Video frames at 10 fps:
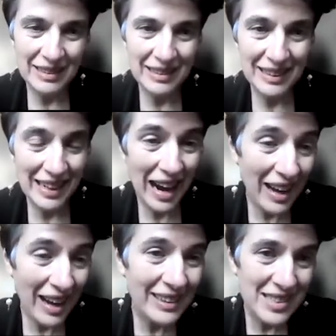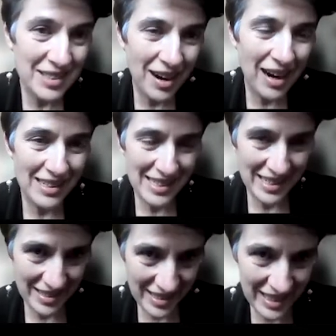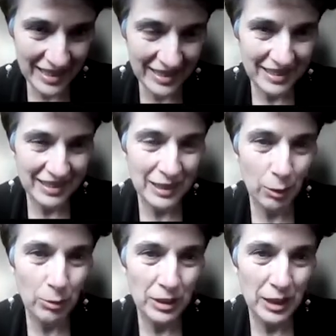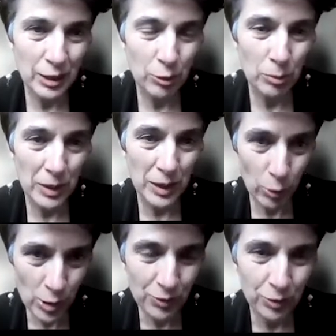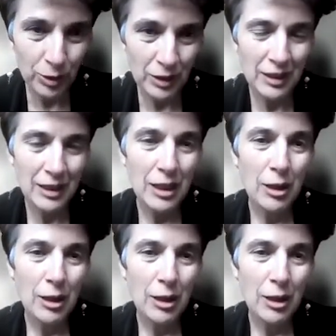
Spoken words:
are these drugs indeed going to be useful